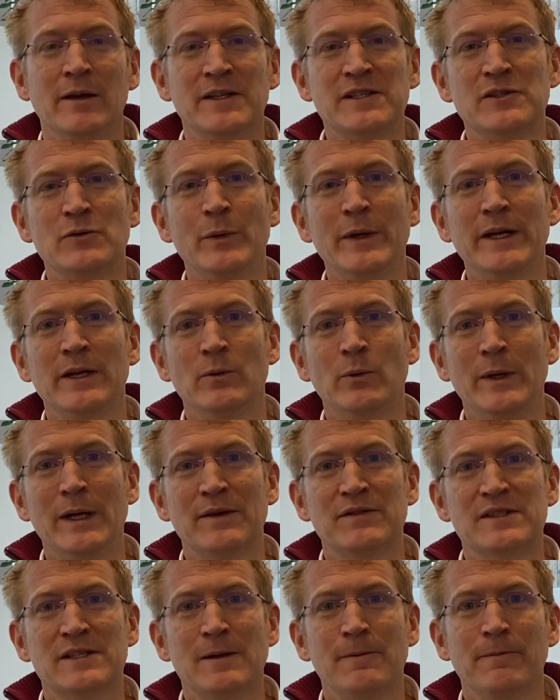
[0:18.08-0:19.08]
In Sweden, we
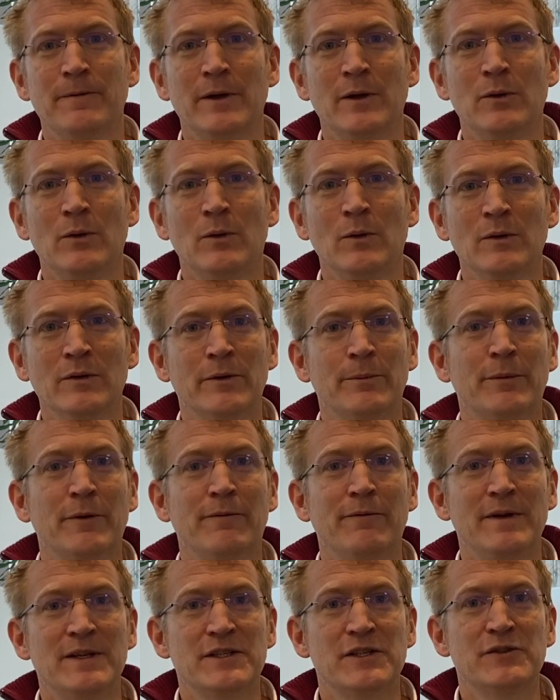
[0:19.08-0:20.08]
have something called the
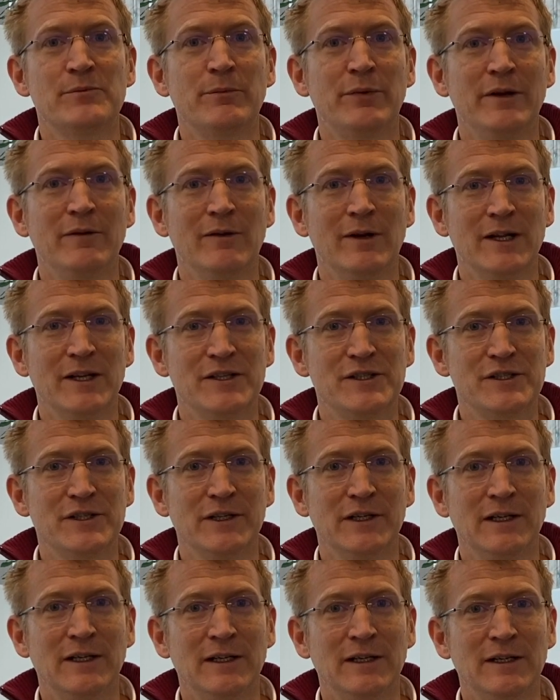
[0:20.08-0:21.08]
professor's privilege.
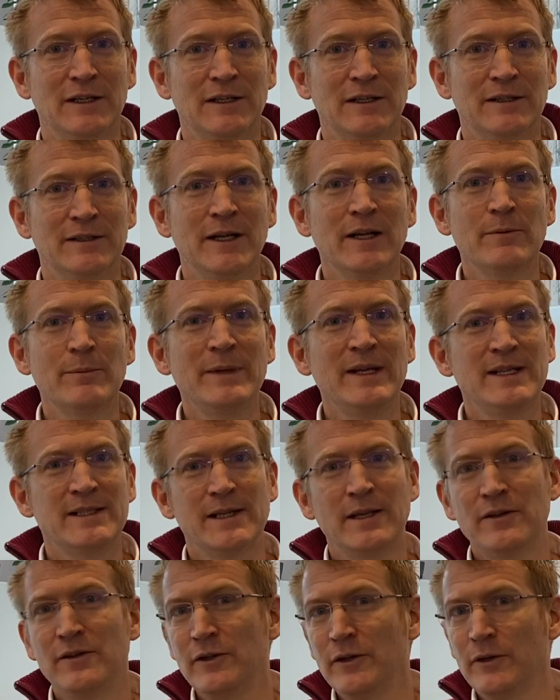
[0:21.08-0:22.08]
That means
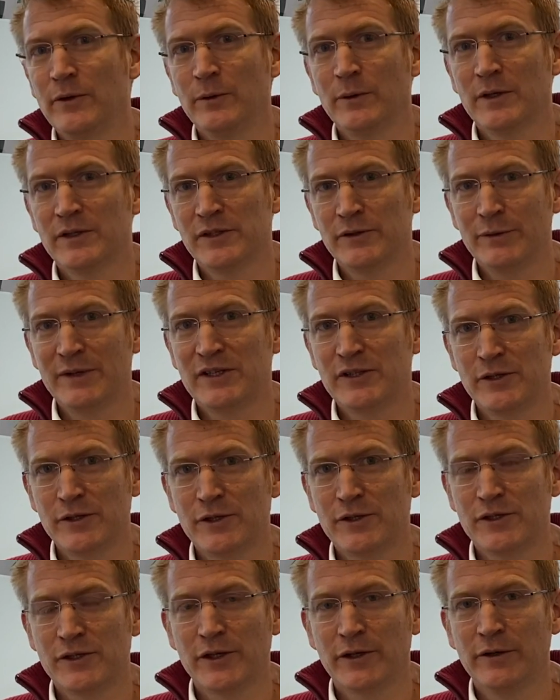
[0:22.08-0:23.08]
that you, as a
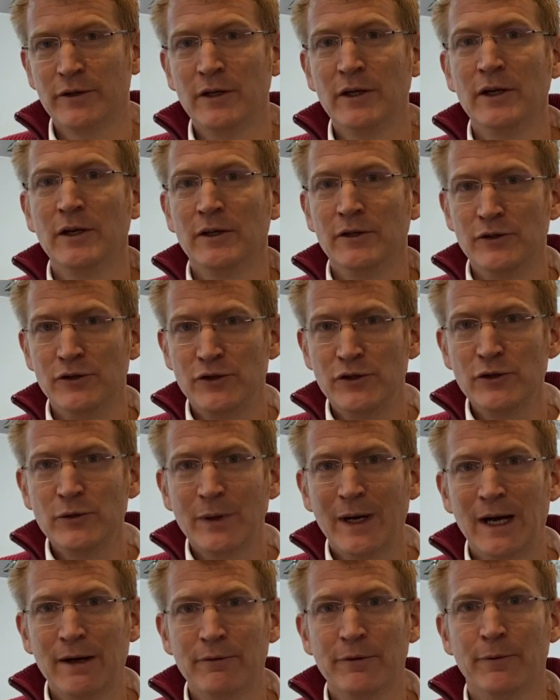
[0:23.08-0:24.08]
researcher,
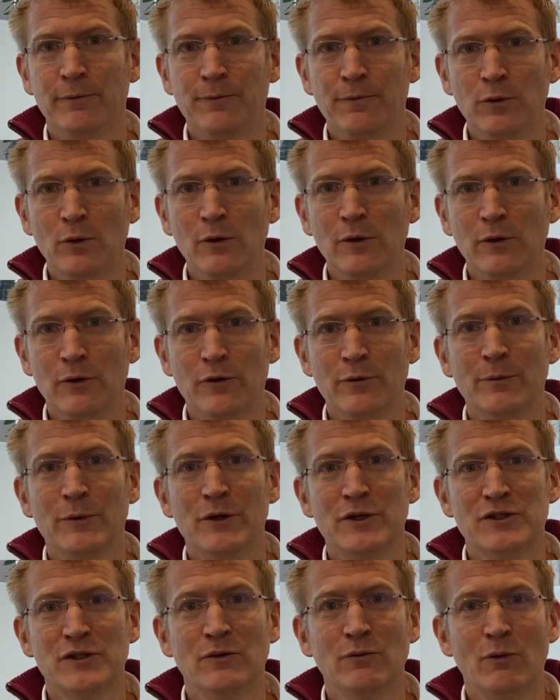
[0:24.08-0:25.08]
you have the full
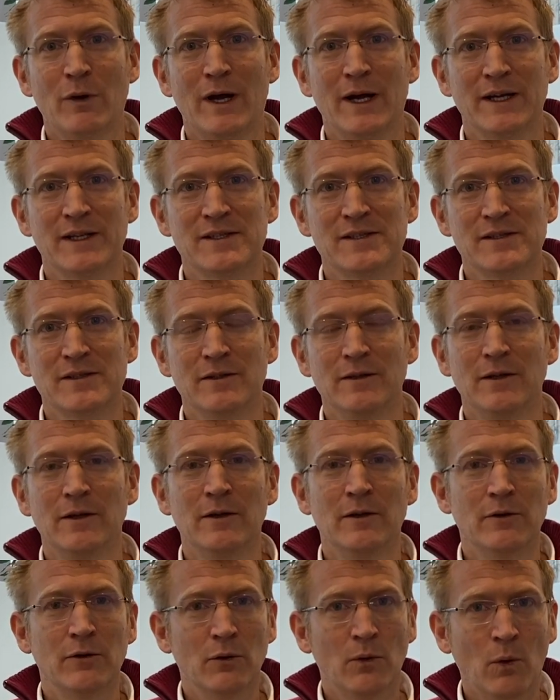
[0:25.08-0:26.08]
commercial rights
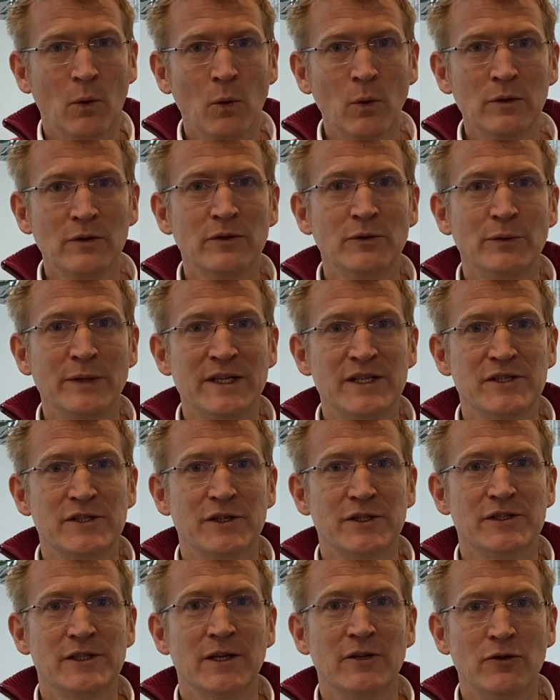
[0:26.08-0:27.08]
to all the
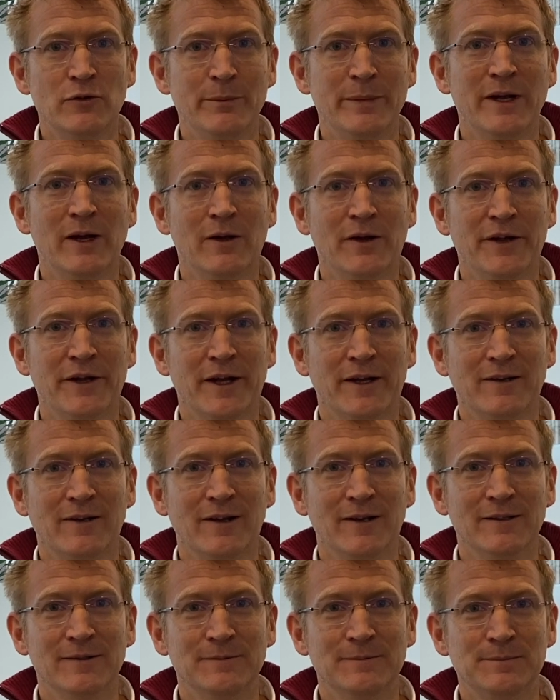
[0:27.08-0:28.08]
research that you've been
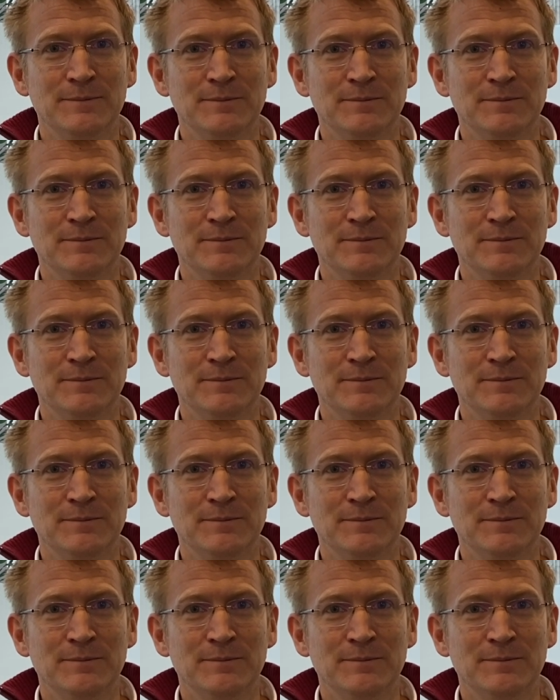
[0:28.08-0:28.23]
conducting.